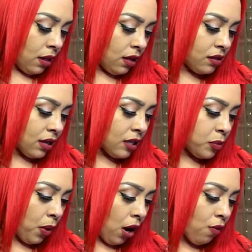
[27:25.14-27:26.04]
sex
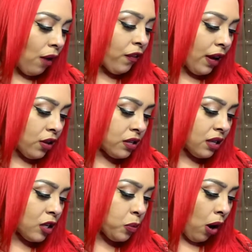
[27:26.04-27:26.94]
part, Raphael, the
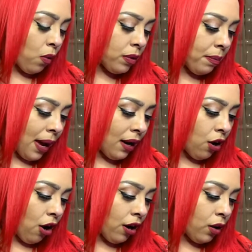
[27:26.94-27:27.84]
sex part with my
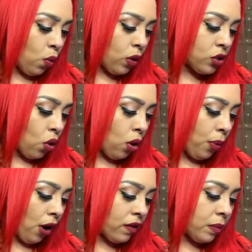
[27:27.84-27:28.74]
narc was all
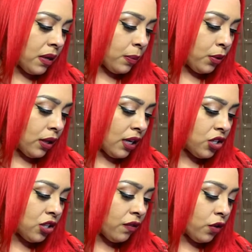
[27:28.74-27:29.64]
part of the
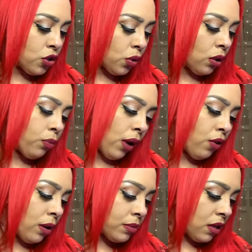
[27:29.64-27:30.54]
manipulation of control and
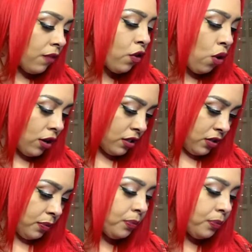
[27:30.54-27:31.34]
breadcrumbs. Of course.